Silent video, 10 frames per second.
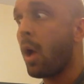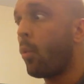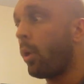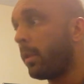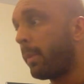
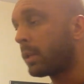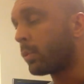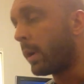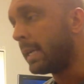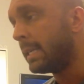one of the
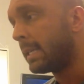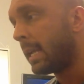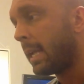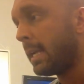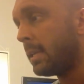best ways
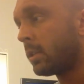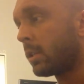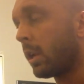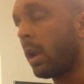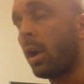is
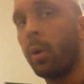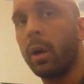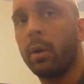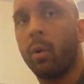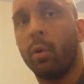to
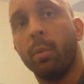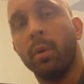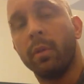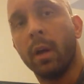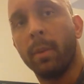lower or
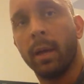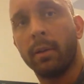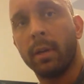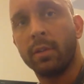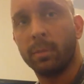remove
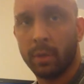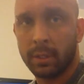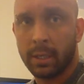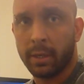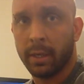carbohydrates from your
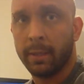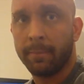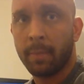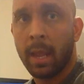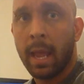diet.
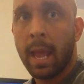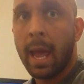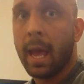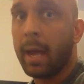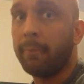
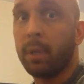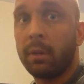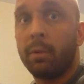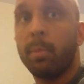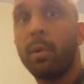You
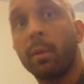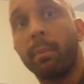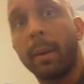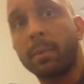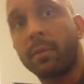can remove them
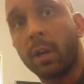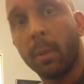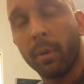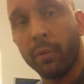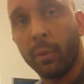perhaps for a
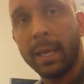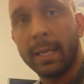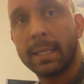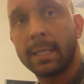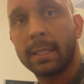couple of
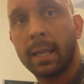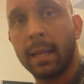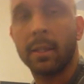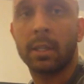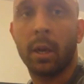weeks
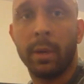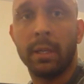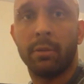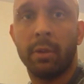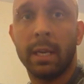and then slowly
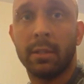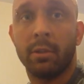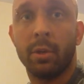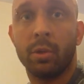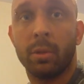
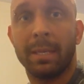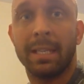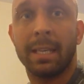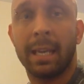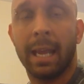reintroduce them and
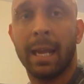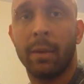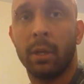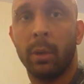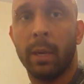see
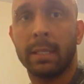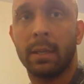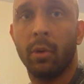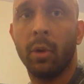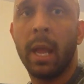how you get
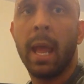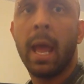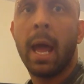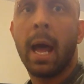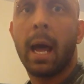on.
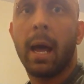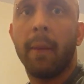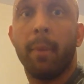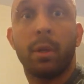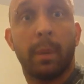
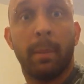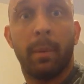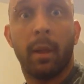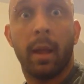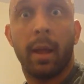Most
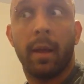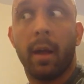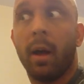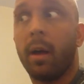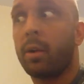people
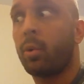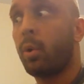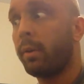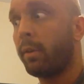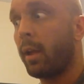are
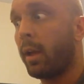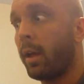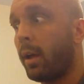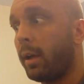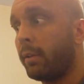quite
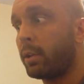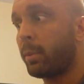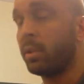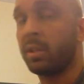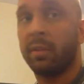highly
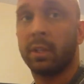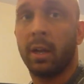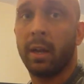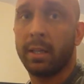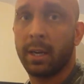responsive to
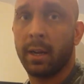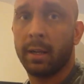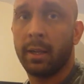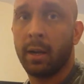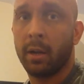high
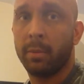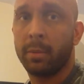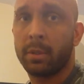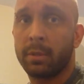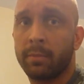GI
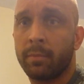carbs,